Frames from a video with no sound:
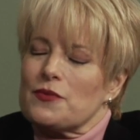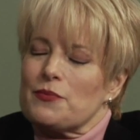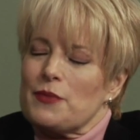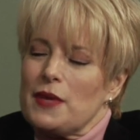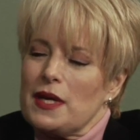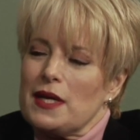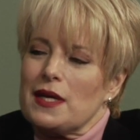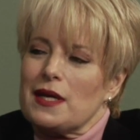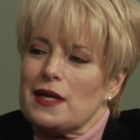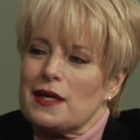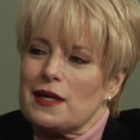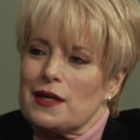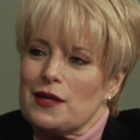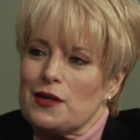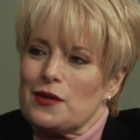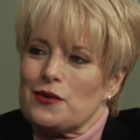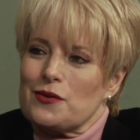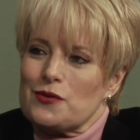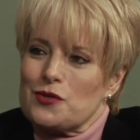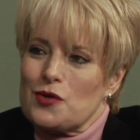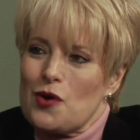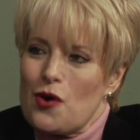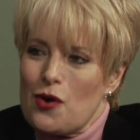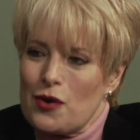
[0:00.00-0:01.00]
meeting
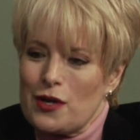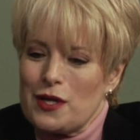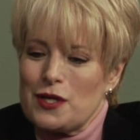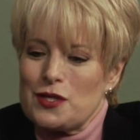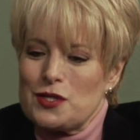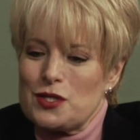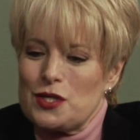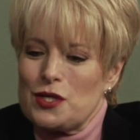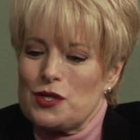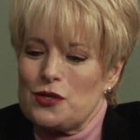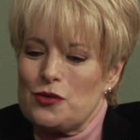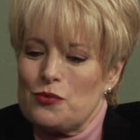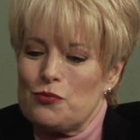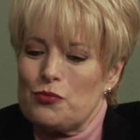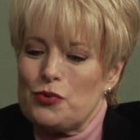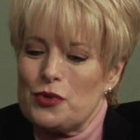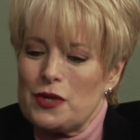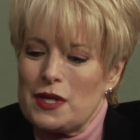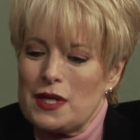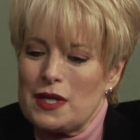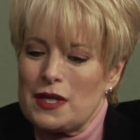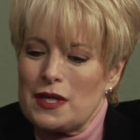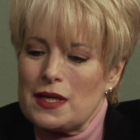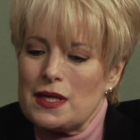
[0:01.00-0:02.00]
here, talking to you,
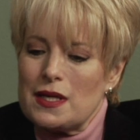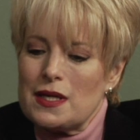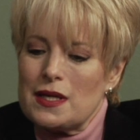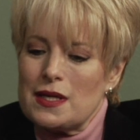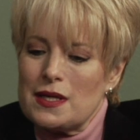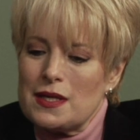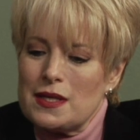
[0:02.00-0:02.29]
putting